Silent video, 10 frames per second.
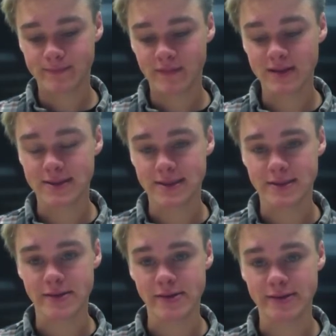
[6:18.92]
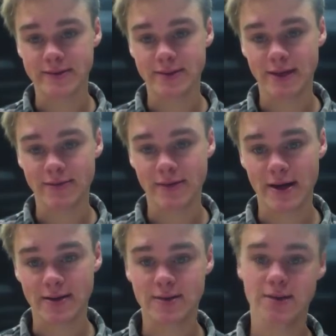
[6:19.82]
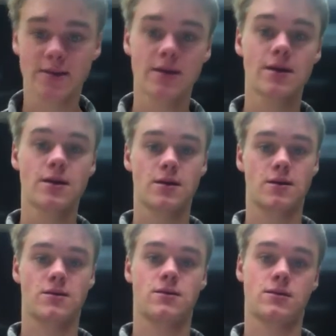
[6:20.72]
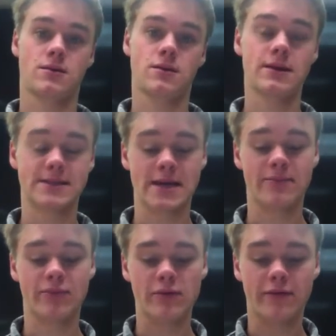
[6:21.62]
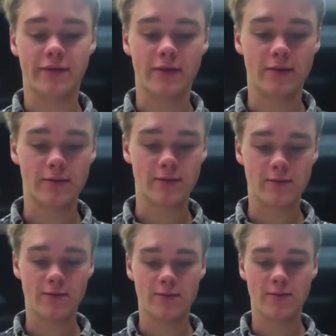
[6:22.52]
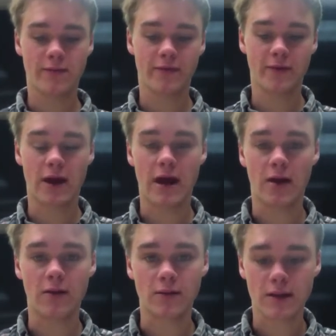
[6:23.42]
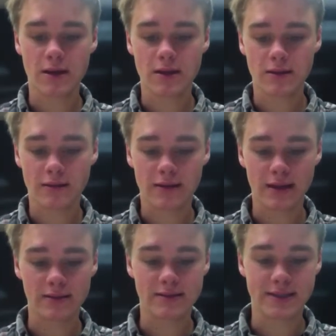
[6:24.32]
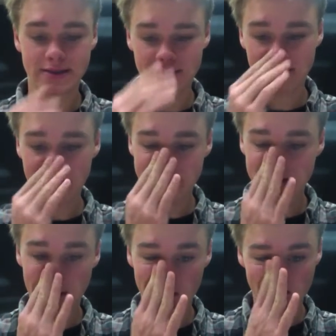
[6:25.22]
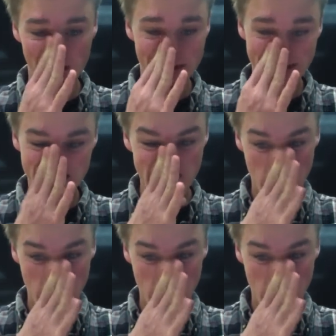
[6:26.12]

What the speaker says: This is the direct example for how Keith Alexander lied to Congress.